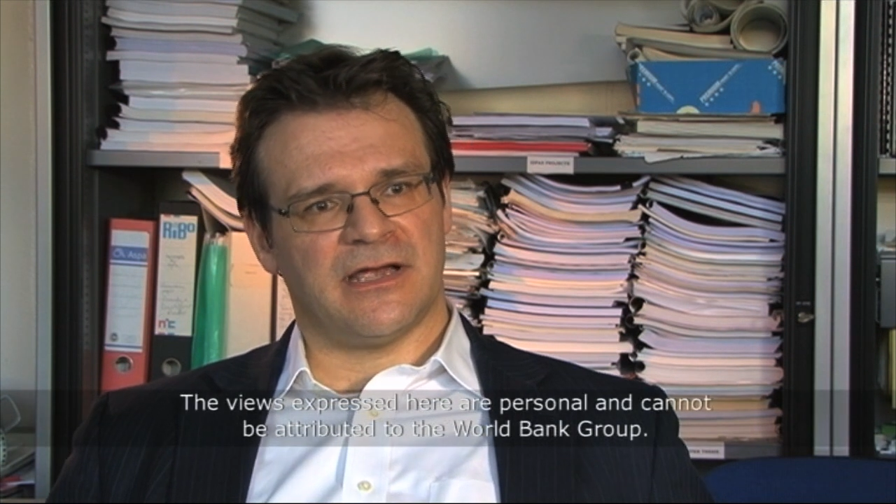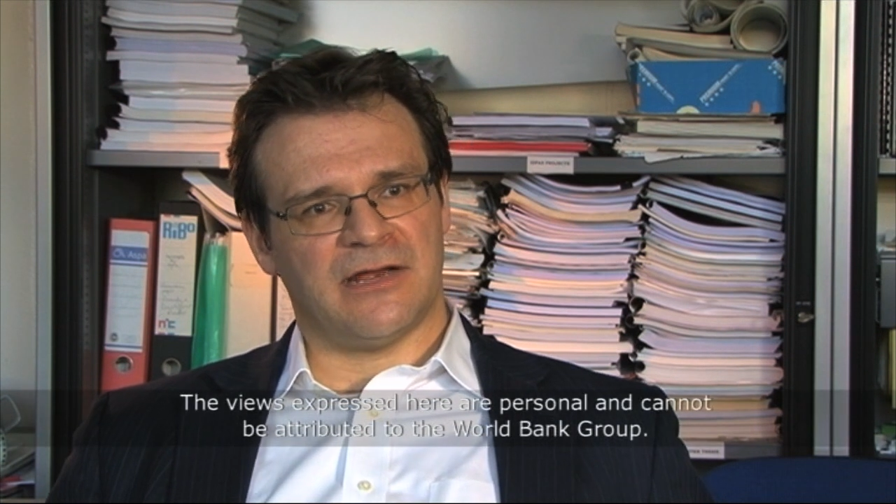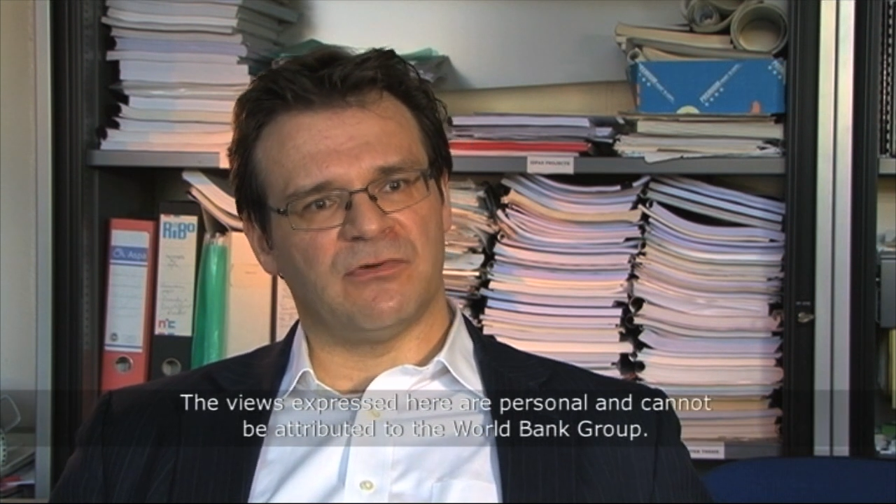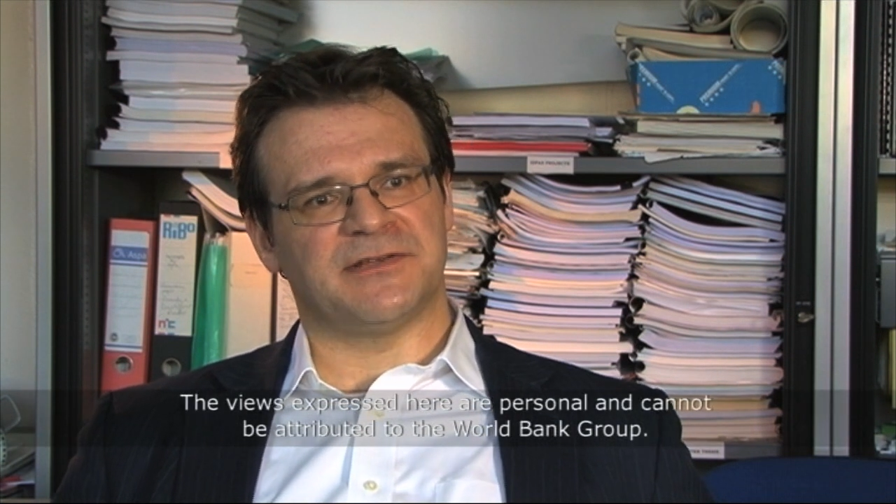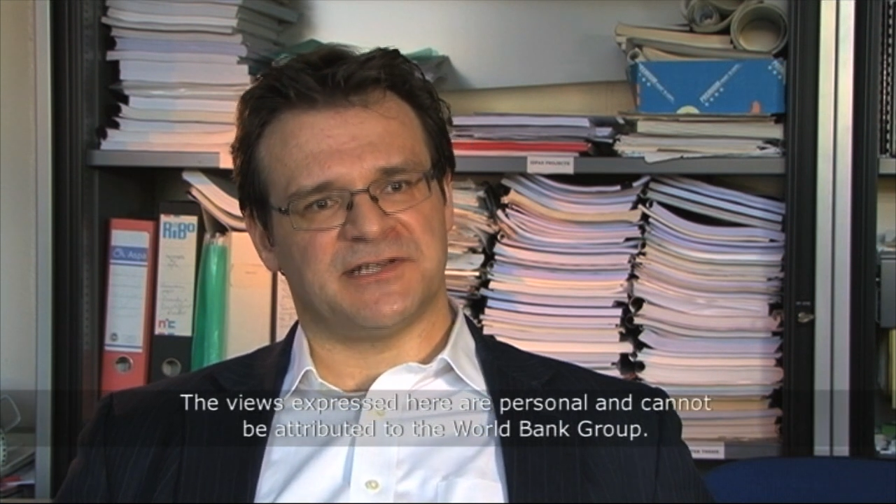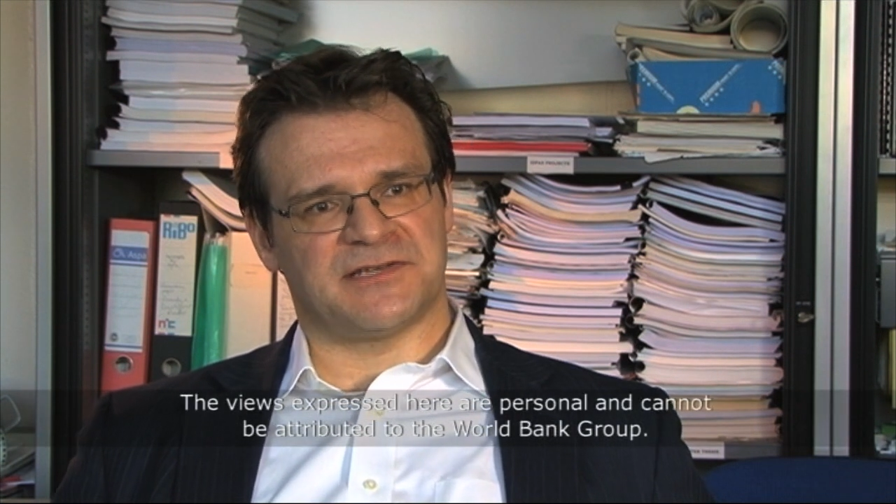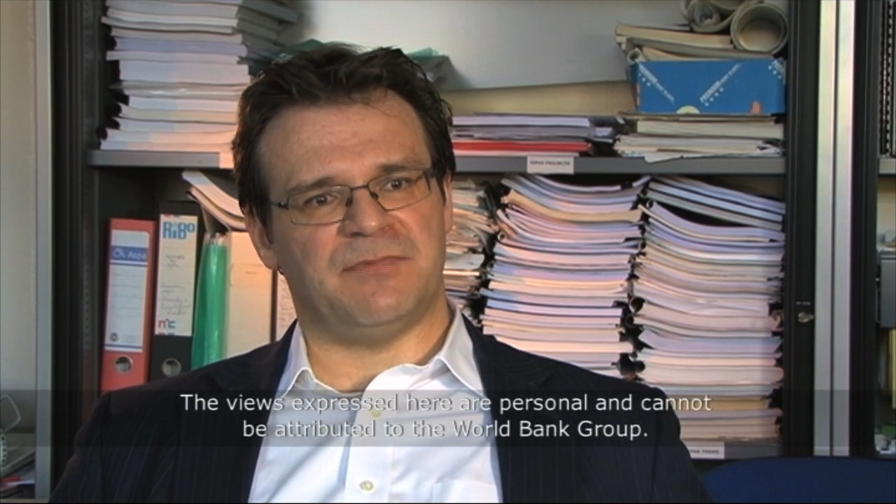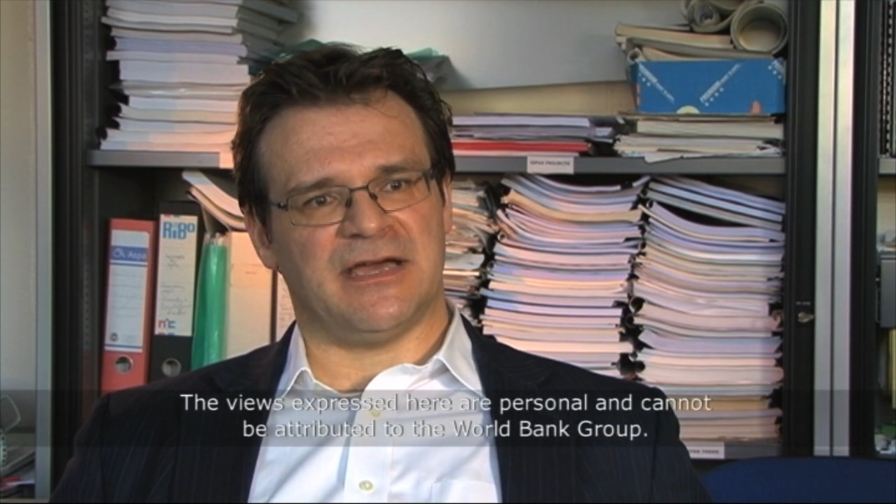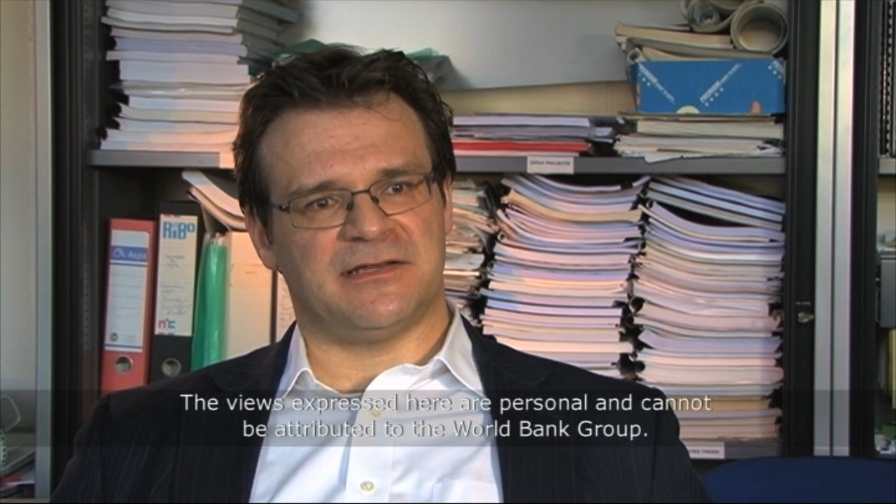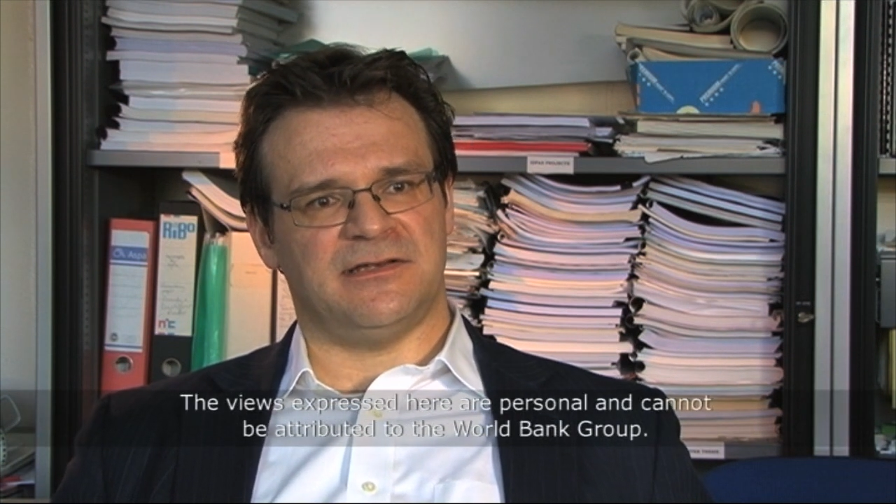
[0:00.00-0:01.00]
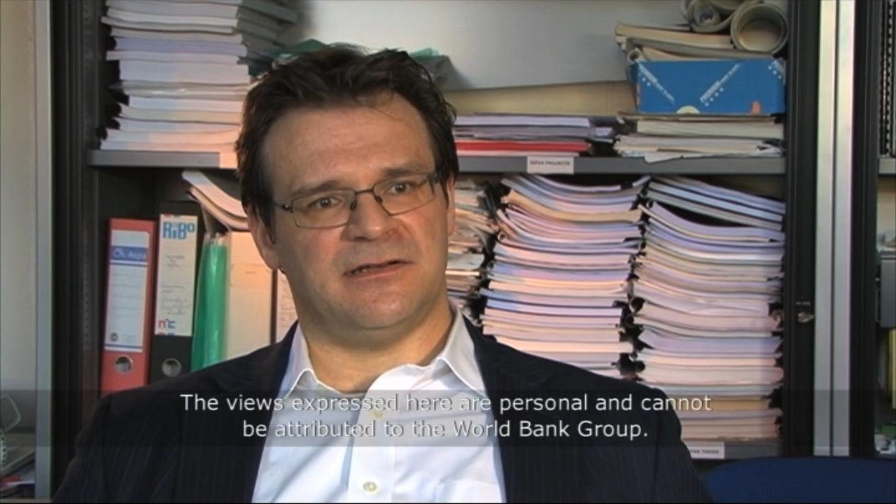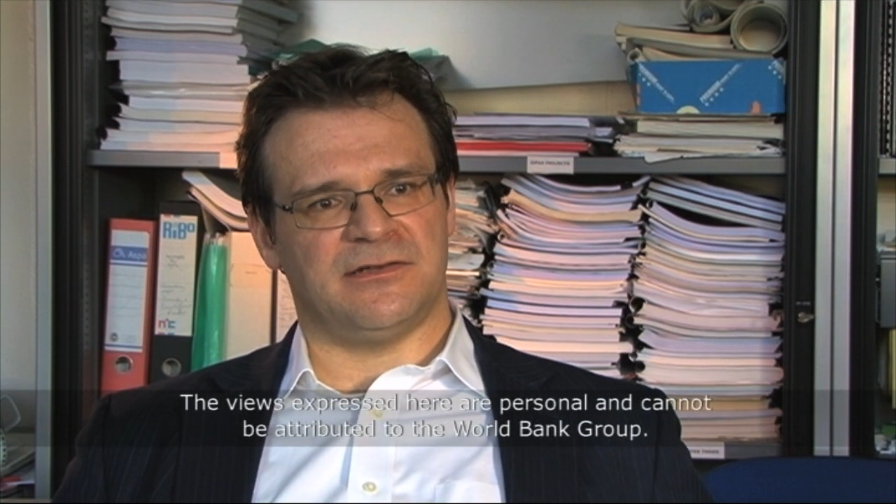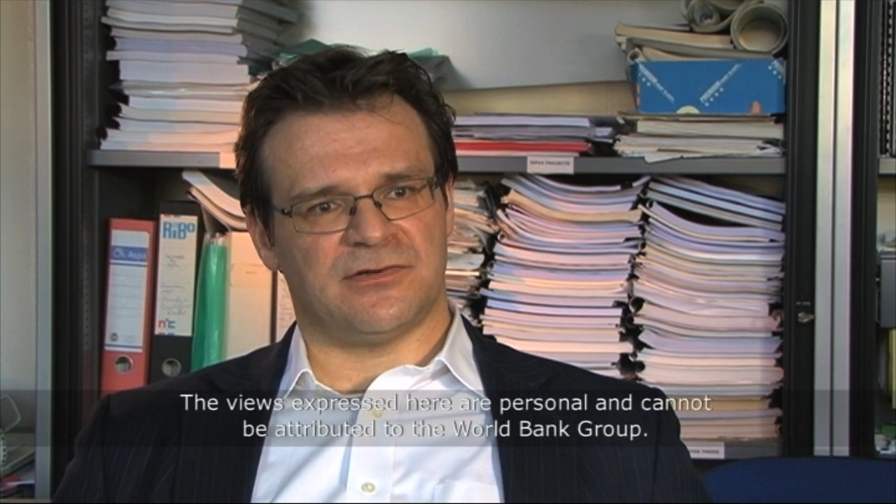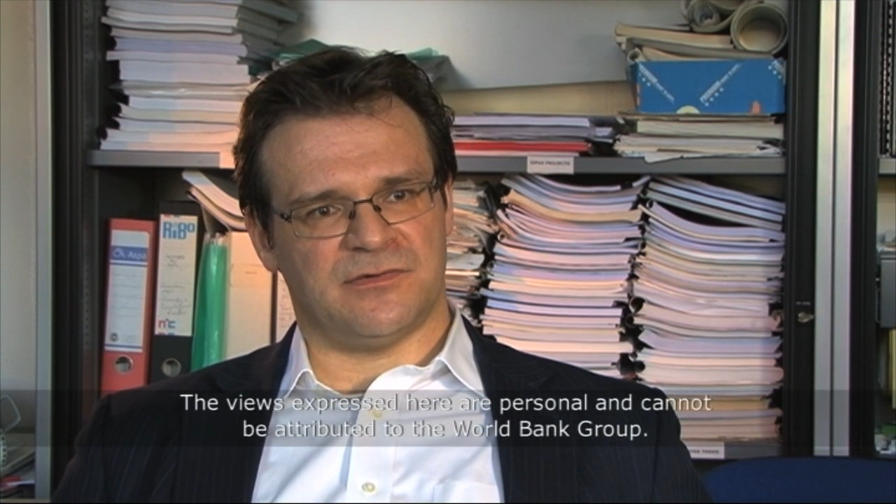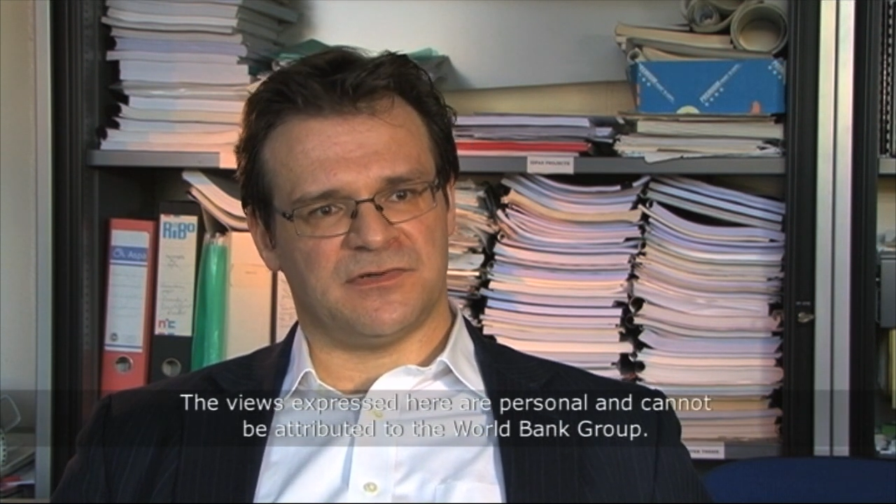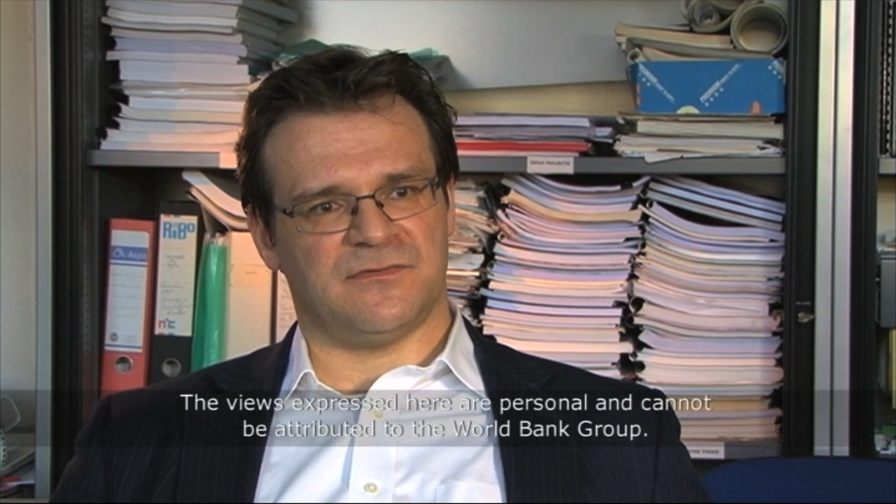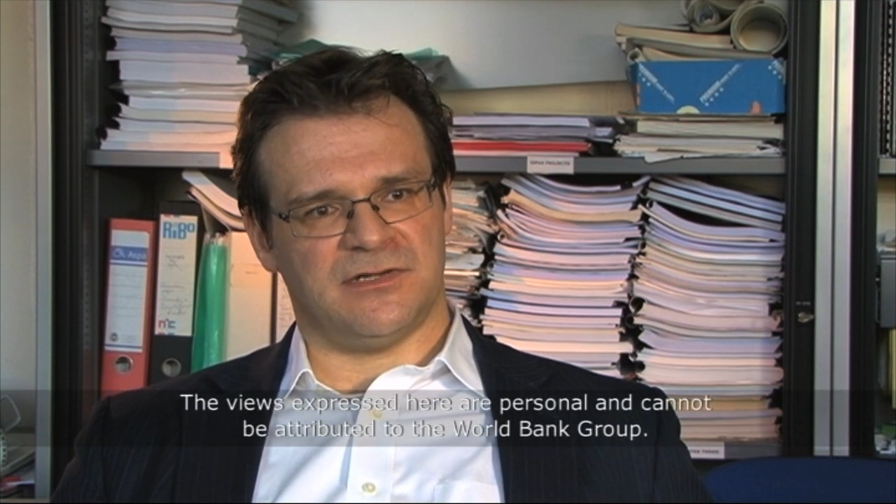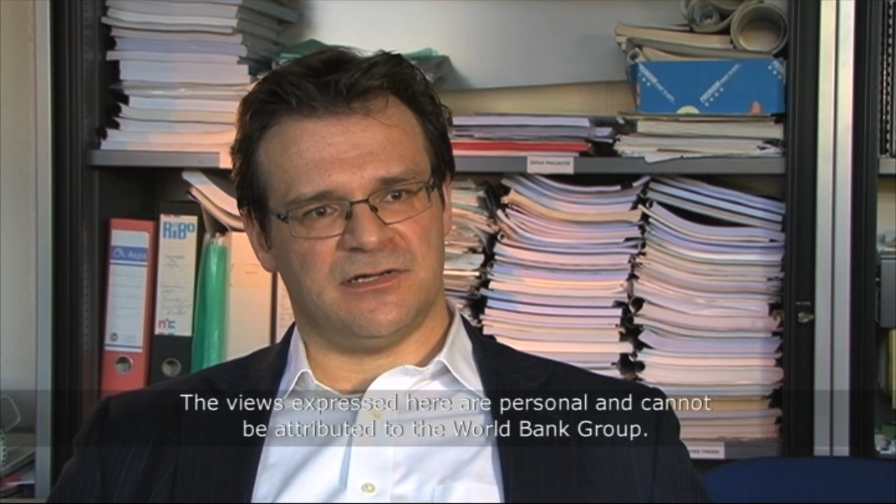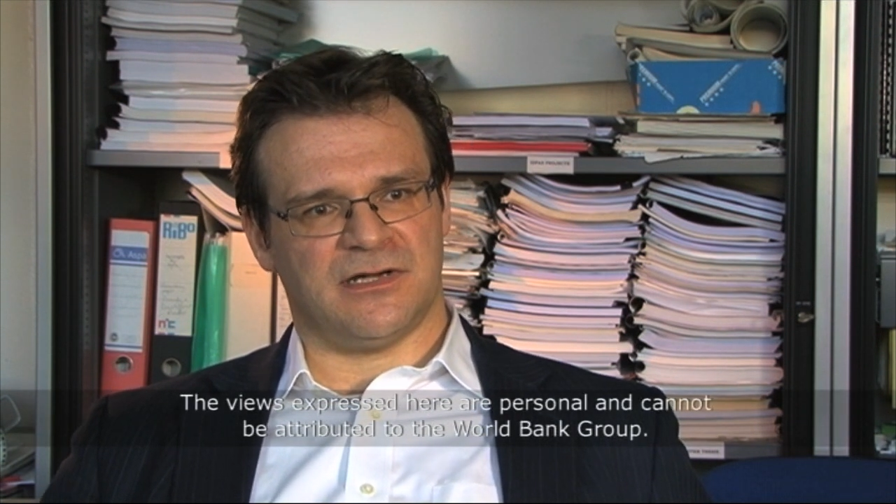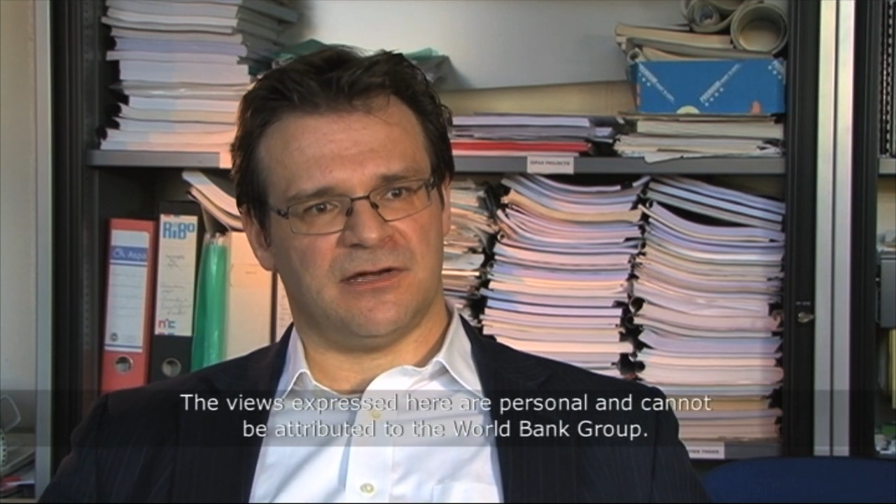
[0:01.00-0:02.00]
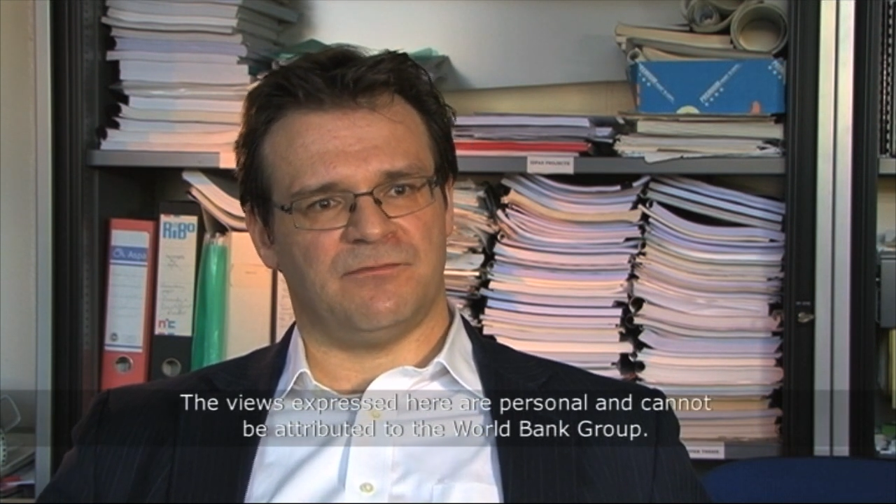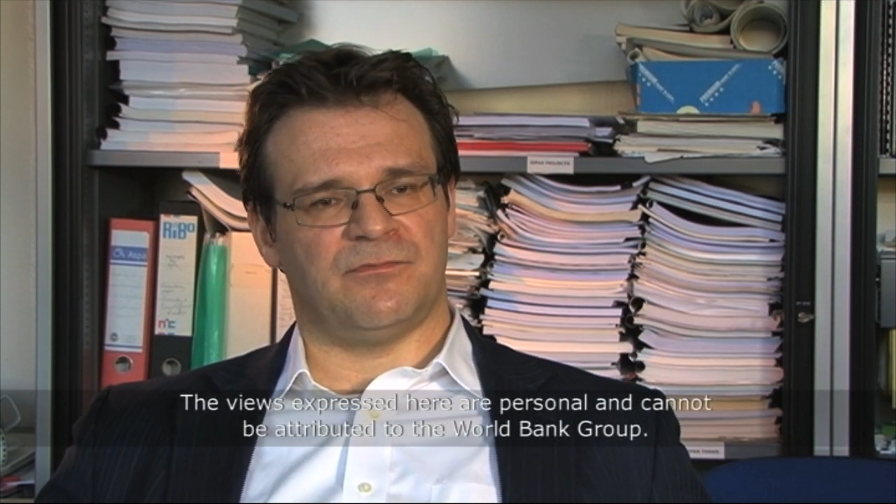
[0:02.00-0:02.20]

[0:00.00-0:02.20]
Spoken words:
and what's expected in terms of the